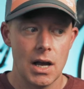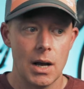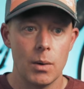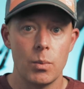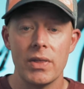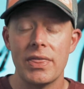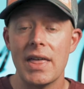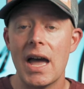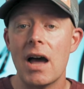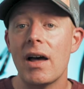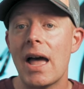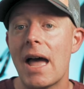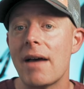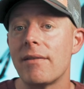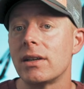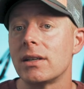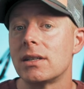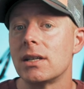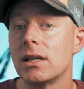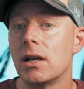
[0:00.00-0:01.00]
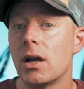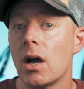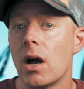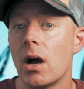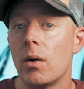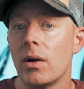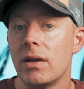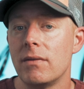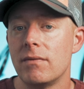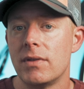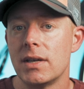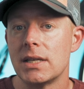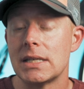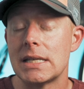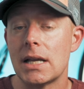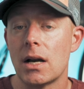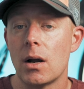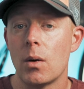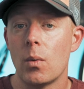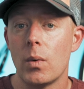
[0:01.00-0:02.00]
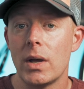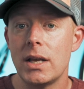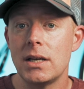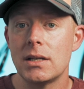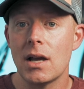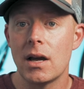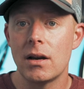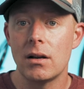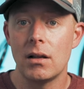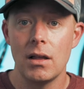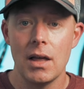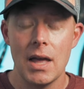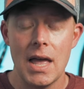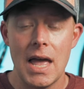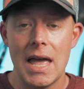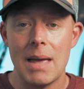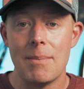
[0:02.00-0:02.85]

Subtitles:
without having to go and visit a wind tunnel